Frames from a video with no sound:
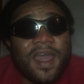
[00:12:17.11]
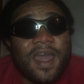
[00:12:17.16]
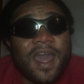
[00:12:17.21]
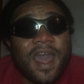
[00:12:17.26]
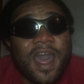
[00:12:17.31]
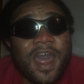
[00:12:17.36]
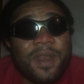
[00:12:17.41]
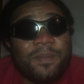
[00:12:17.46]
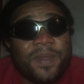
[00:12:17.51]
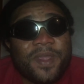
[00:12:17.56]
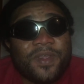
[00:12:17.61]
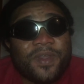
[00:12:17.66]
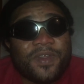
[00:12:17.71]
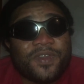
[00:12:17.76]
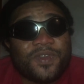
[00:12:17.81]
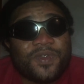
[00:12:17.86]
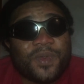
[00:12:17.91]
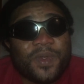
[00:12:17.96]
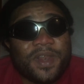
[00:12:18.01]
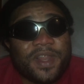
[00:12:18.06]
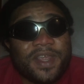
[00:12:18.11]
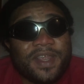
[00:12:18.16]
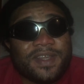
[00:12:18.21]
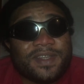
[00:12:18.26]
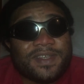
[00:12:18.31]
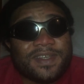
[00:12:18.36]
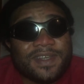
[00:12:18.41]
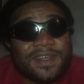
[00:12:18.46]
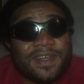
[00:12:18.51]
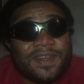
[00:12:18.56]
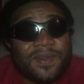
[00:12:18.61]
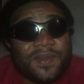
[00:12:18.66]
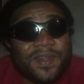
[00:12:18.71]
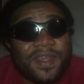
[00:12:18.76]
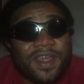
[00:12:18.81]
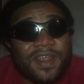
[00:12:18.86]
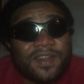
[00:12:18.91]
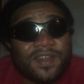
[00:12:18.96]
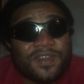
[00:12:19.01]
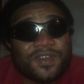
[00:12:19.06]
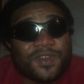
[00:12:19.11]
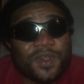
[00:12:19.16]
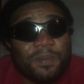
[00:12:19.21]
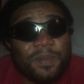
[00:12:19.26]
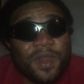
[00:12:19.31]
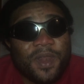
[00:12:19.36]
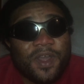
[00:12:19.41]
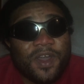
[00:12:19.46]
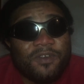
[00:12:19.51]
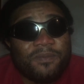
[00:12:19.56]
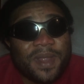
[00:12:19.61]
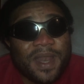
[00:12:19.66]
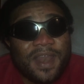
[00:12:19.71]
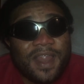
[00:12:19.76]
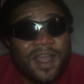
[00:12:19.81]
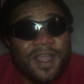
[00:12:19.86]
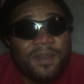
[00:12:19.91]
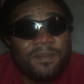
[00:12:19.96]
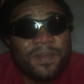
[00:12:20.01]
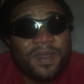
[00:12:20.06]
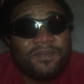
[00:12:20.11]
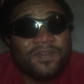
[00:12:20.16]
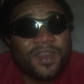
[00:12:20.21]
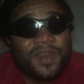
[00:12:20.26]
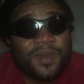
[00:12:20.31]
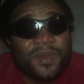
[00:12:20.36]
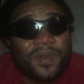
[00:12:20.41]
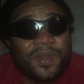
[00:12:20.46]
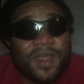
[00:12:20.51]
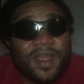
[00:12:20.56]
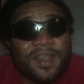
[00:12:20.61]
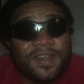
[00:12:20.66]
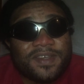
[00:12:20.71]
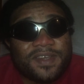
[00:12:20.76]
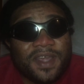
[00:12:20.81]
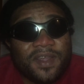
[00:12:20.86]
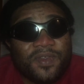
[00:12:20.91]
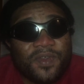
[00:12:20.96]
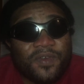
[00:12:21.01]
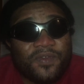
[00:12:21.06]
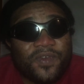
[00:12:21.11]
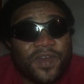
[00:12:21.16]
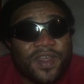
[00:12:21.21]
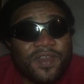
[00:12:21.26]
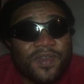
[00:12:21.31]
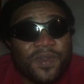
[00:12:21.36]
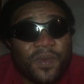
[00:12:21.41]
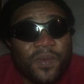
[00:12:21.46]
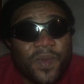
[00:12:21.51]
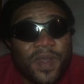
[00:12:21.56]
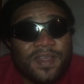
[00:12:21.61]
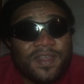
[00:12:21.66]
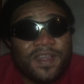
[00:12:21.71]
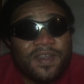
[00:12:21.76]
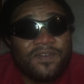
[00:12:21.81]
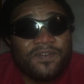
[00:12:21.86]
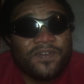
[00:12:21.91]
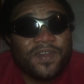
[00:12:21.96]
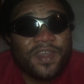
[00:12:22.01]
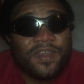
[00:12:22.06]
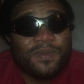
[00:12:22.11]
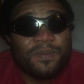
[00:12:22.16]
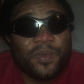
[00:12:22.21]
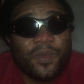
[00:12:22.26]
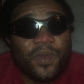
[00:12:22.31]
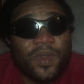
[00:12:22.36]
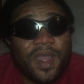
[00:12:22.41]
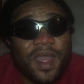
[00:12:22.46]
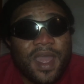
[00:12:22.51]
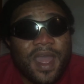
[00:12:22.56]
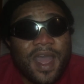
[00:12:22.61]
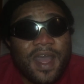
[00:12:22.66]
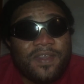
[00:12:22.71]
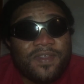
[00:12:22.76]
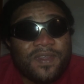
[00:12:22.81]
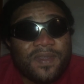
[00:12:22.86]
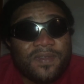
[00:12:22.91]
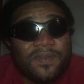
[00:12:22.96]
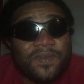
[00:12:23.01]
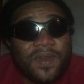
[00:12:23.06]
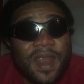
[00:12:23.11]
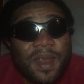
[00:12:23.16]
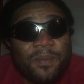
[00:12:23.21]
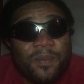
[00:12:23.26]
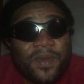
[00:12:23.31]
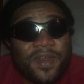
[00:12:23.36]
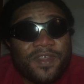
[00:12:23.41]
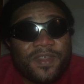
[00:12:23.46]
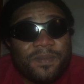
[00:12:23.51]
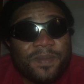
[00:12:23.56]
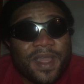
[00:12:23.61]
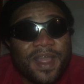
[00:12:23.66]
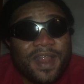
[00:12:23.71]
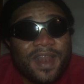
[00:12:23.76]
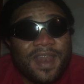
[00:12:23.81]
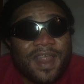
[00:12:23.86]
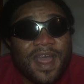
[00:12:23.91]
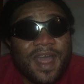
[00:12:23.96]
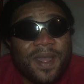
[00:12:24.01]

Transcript: I mean, yours truly, Chi, okay? Just show me love by liking my video, share to your friends on WhatsApp, Facebook, and subscribe, press the bell.